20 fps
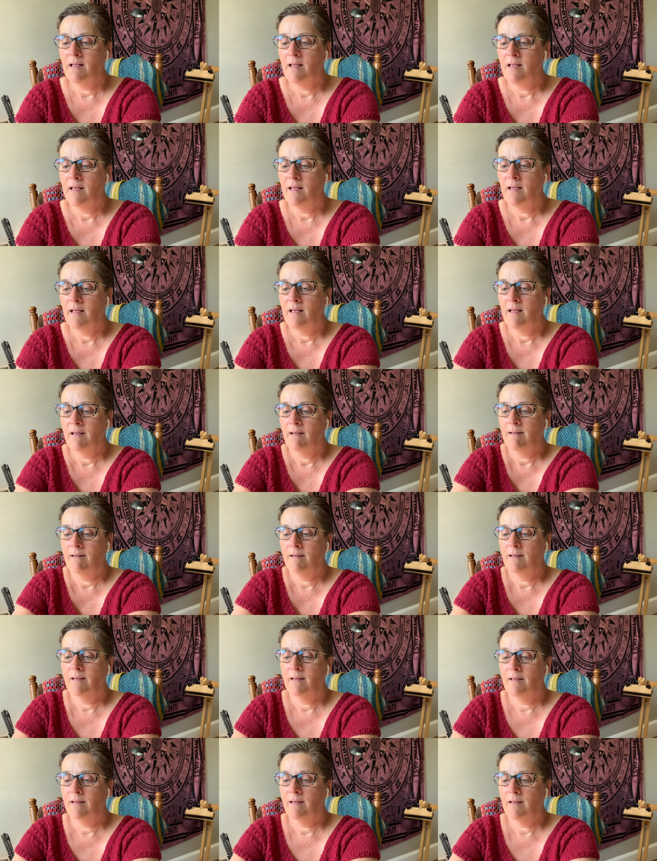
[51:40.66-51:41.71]

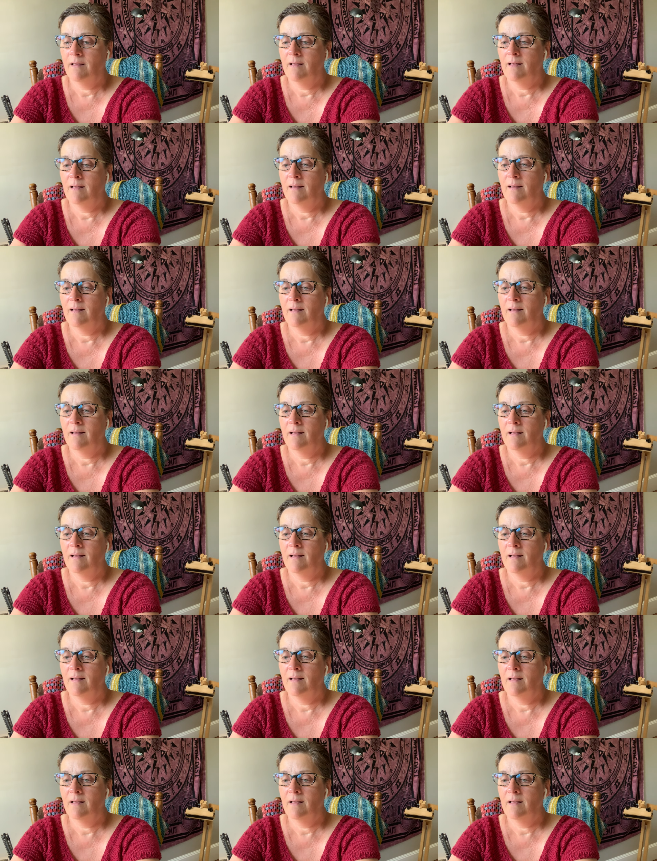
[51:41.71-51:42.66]
(silence)